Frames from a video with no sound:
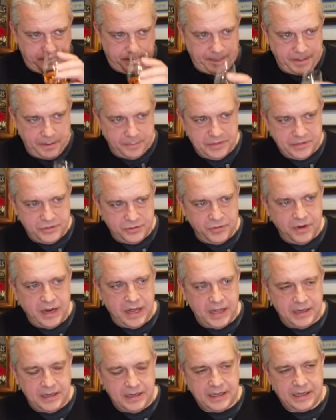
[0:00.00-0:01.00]
But it's sort of
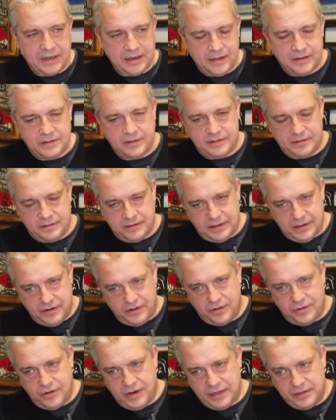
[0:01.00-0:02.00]
hinting at the
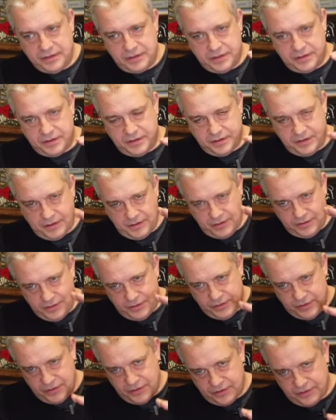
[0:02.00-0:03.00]
orange
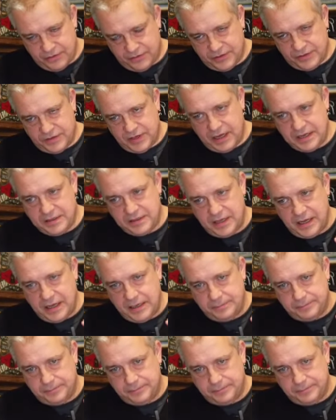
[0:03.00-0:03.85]
zesty